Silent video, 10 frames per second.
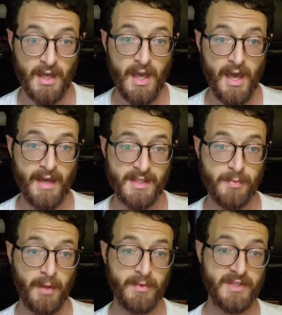As
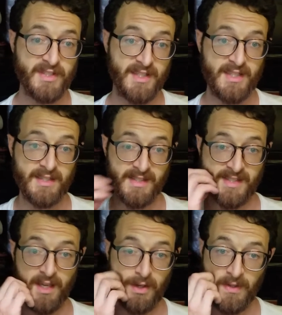published in
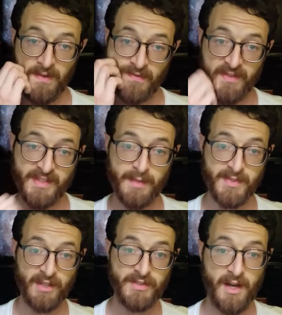Cell, stem
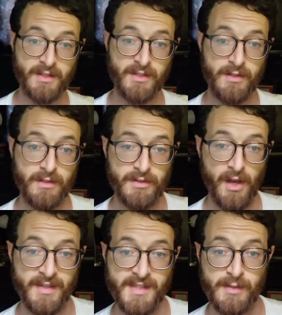cell doctor
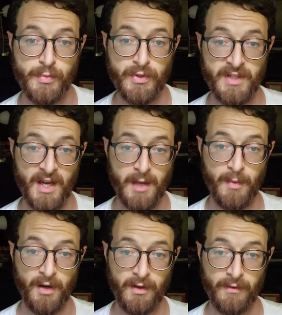Yossi Buganim
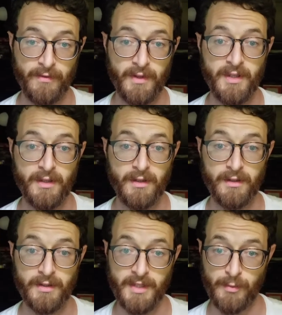of
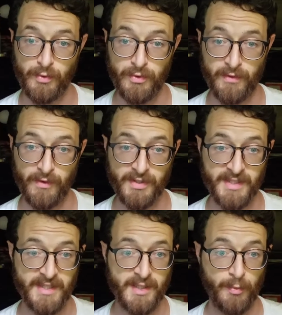Hebrew
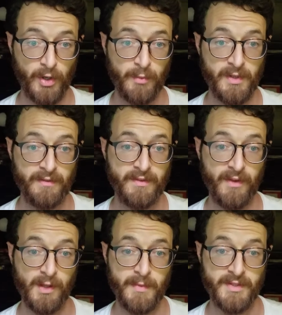University's Department of
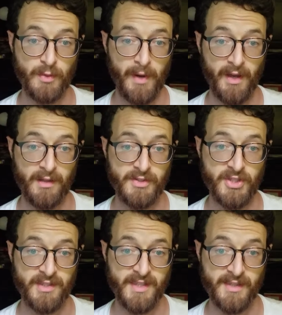Developmental Biology
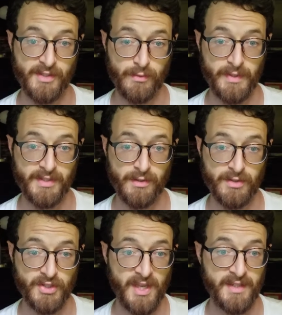and Cancer
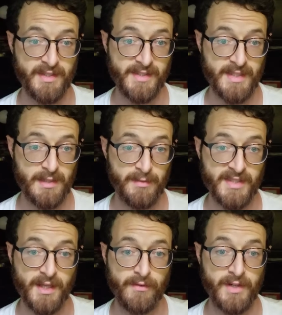Research and his team
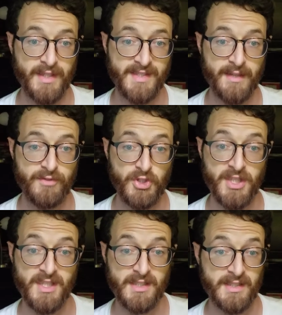discovered a set of
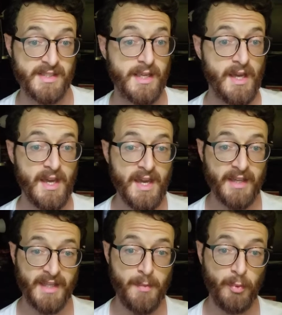genes
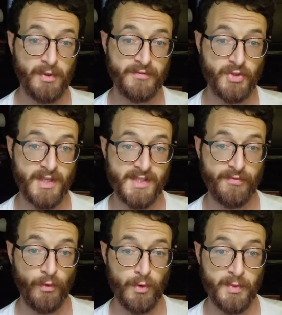capable of
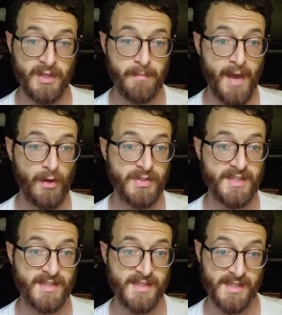transforming mouse
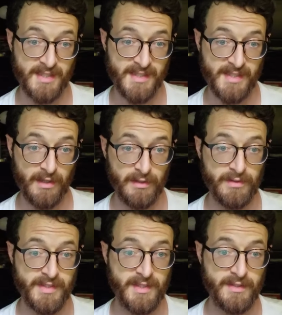skin
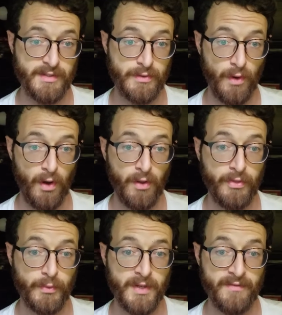cells into all
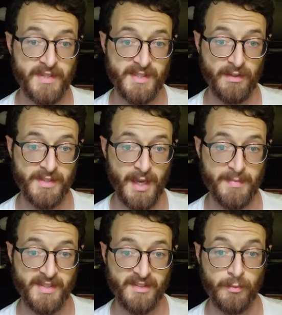three of the cell
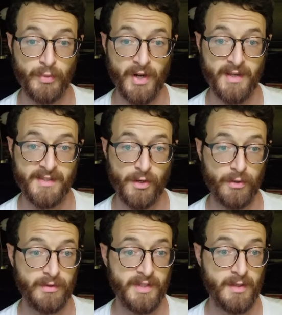types that comprise the
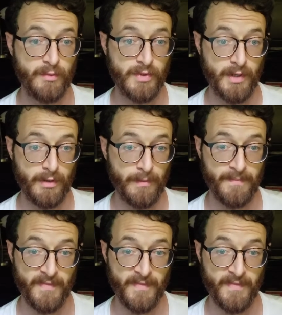early embryo.